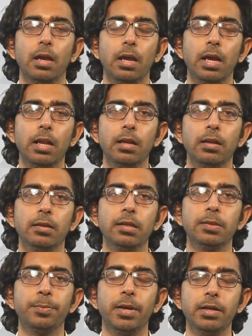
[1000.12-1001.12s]
And this
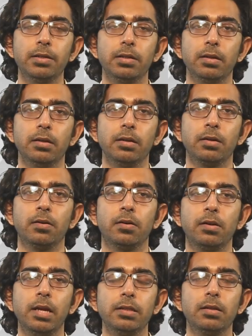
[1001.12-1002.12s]
pressure
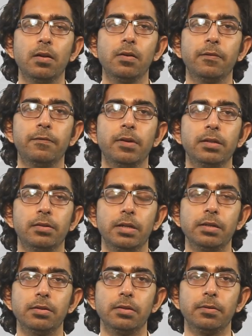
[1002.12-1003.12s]
creates a lot of
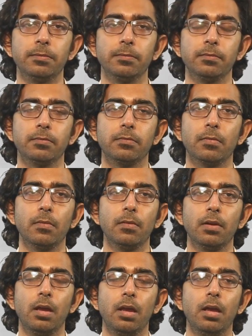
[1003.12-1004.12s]
frustration.
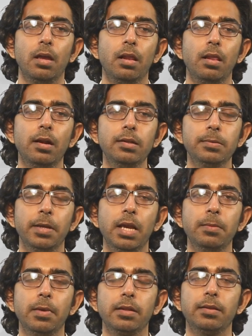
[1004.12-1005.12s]
Let us
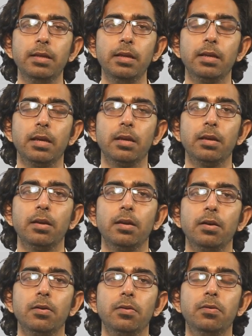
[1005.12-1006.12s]
begin by thinking
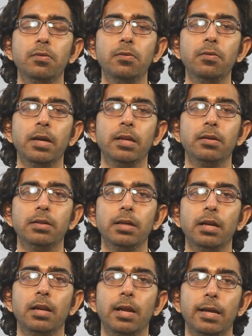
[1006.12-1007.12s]
who in real
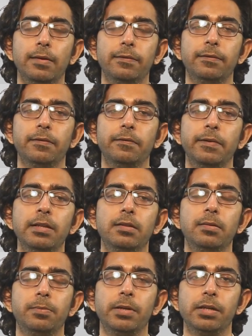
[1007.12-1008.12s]
life feels
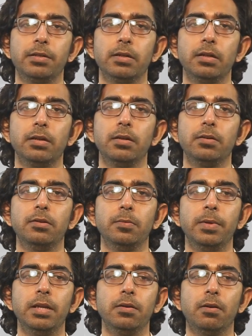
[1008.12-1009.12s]
the pressure to
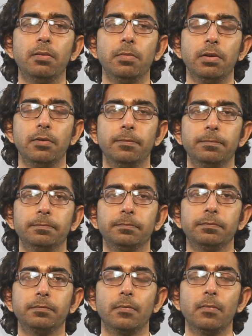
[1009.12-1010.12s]
be normal.
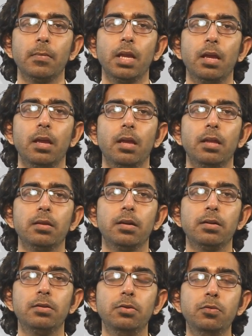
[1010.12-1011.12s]
There
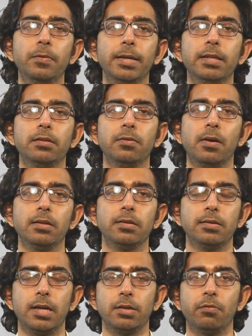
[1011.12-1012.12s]
are two ways to answer
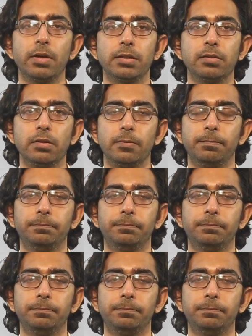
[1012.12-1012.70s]
that question.